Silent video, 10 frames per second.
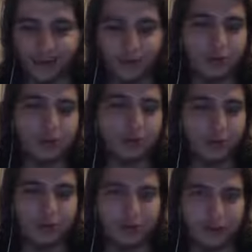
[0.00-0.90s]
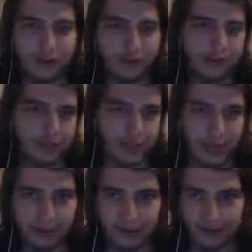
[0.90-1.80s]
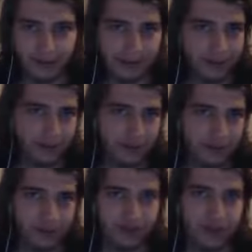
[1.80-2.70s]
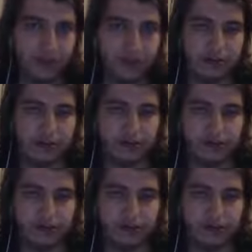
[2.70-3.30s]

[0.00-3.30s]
what's your favorite from the tapes, the CDs, and the vinyl?